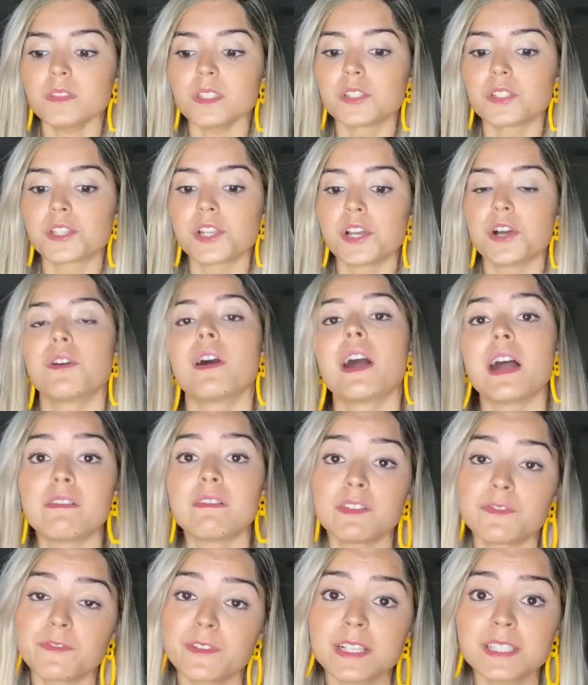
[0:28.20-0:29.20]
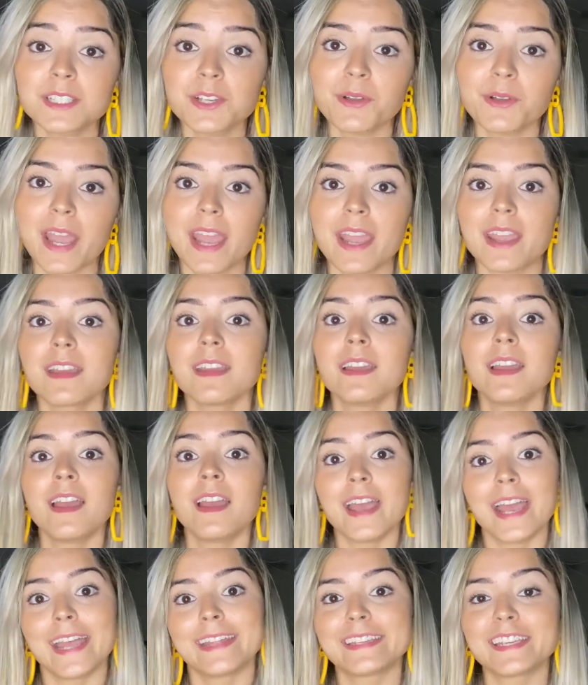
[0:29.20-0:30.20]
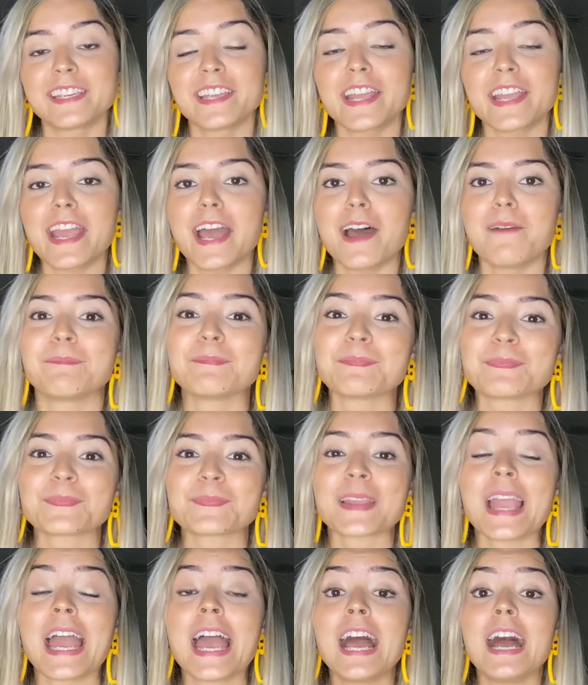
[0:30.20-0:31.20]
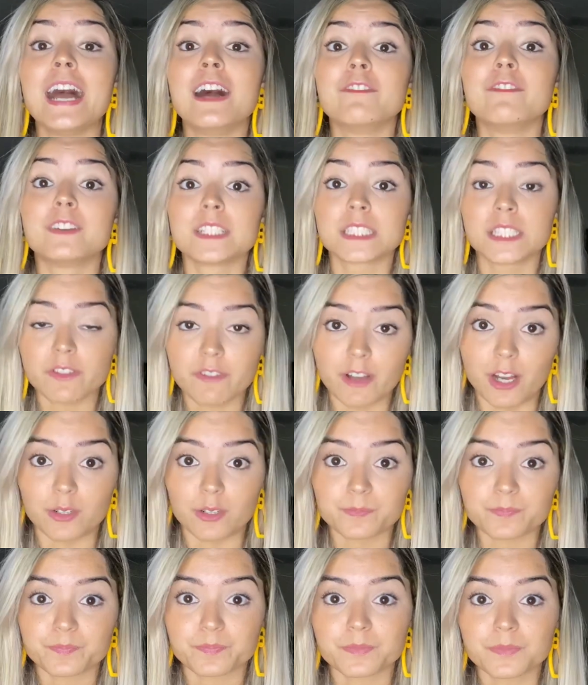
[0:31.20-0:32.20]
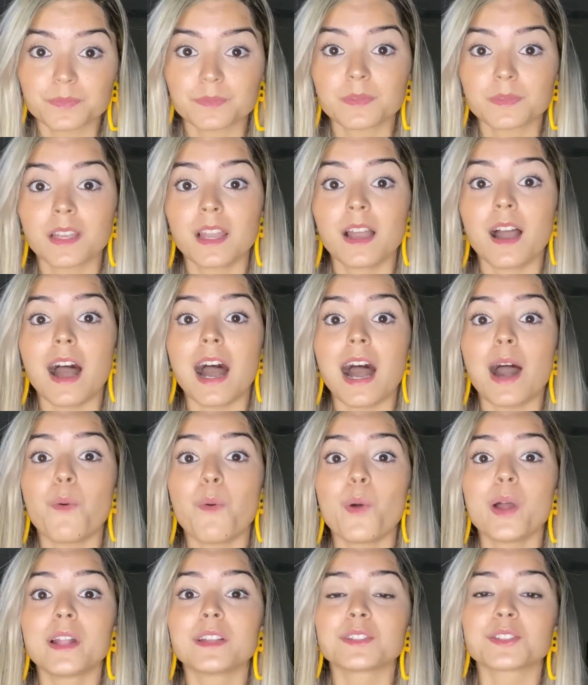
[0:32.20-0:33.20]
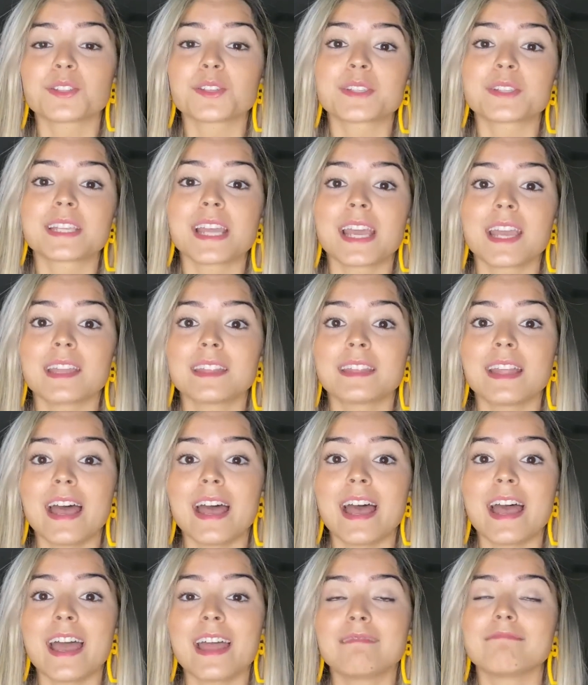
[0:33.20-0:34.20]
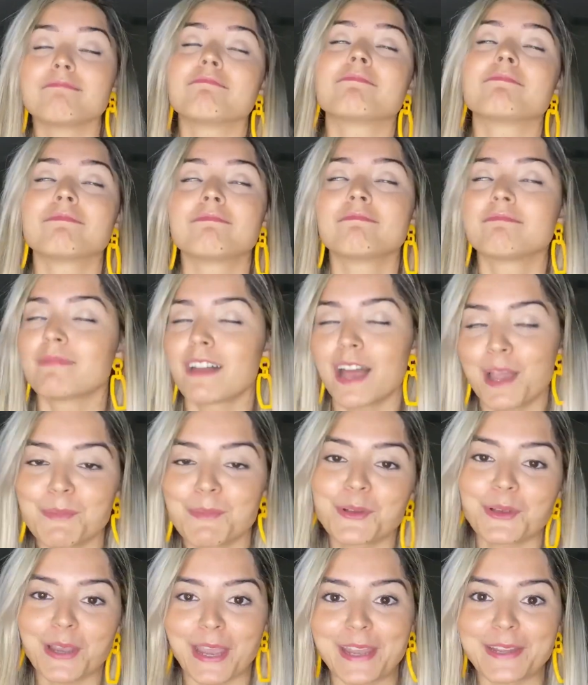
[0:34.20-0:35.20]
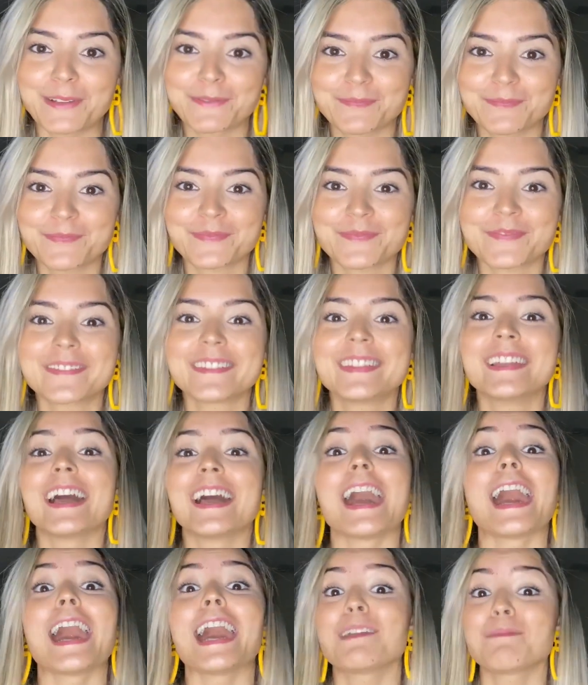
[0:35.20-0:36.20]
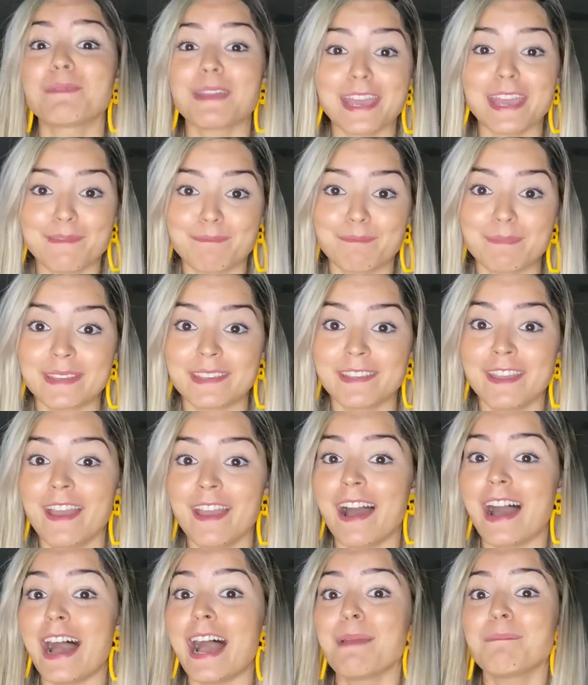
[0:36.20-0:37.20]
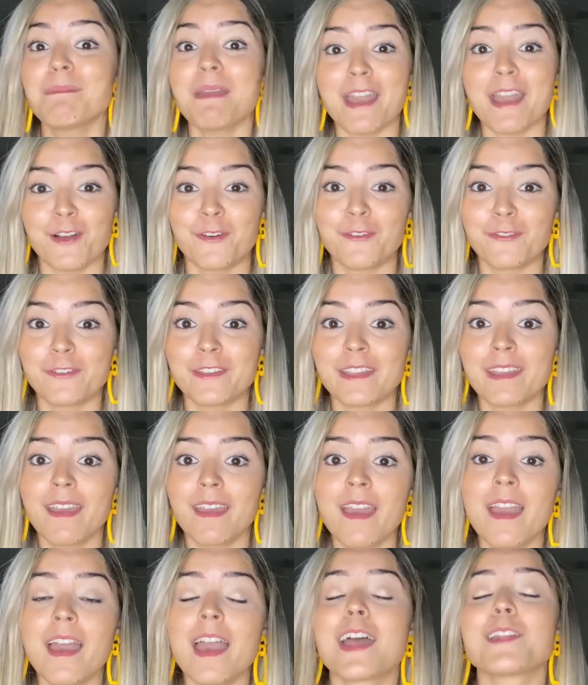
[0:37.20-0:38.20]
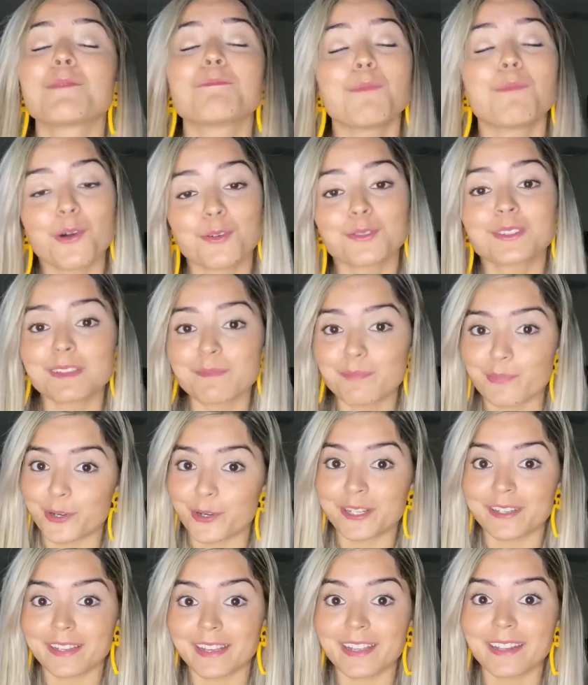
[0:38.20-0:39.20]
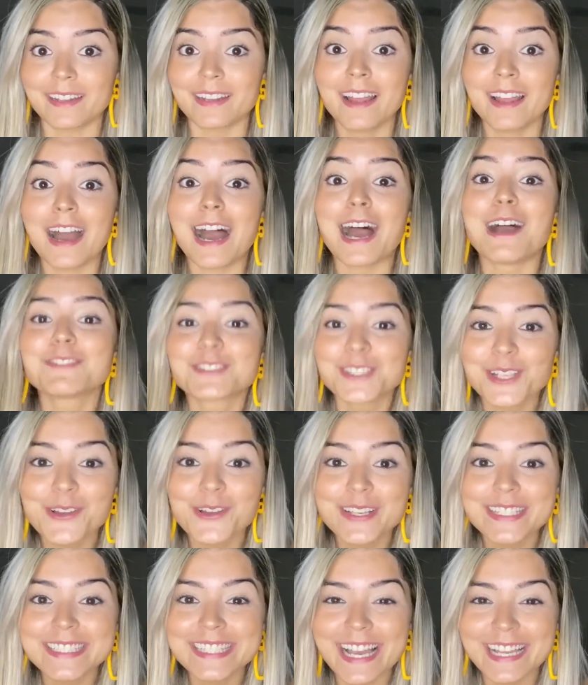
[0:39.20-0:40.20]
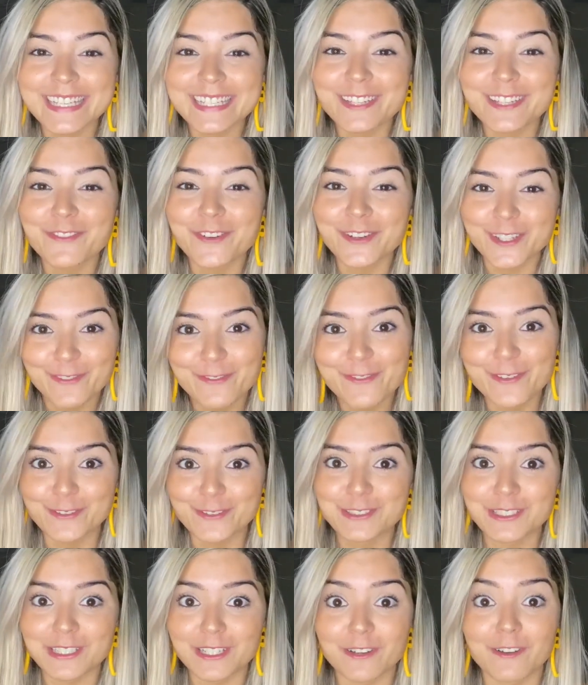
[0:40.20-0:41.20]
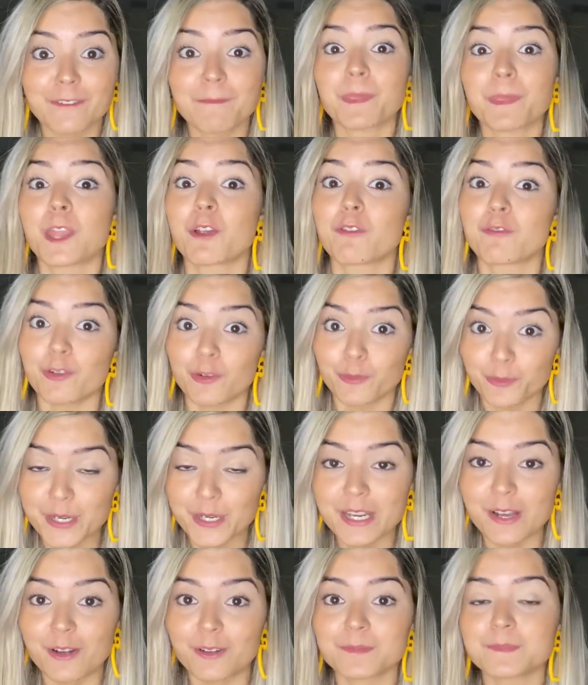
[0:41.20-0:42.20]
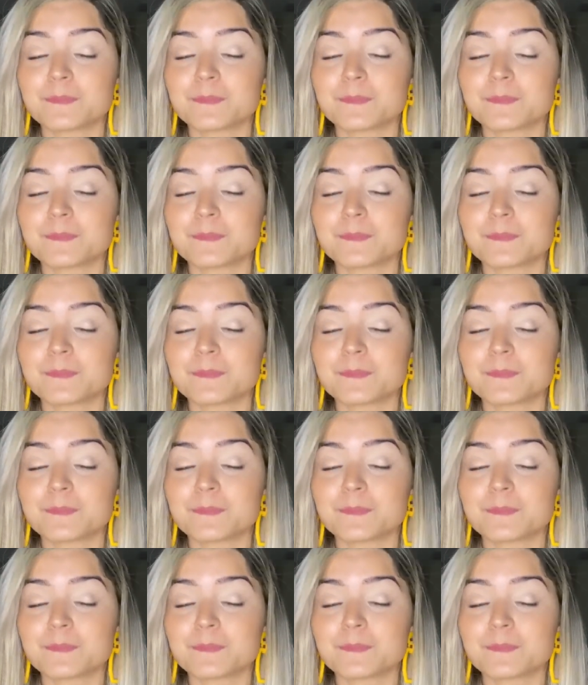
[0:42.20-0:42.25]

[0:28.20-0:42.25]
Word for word: So everything's okay and here I am. First of all, I want to say that I'm okay. I'm happy, I'm healthy, and most important, I'm so excited for the future, for real.